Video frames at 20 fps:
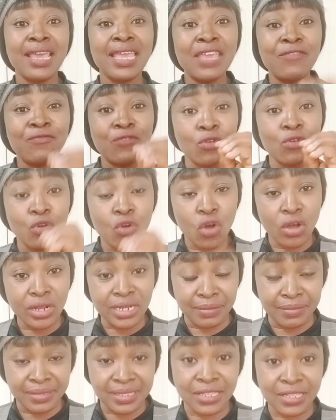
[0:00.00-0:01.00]
even God
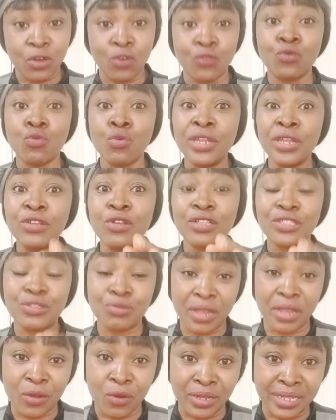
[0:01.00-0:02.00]
Himself will not
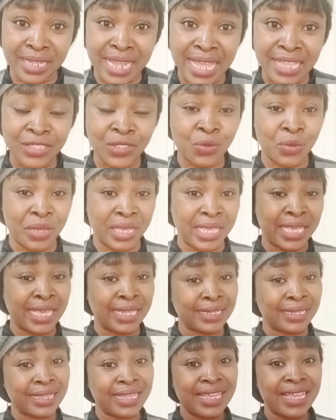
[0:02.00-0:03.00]
recognize you
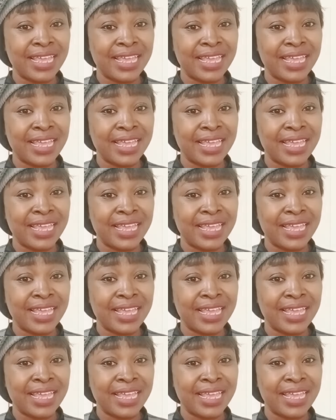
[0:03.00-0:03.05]
again.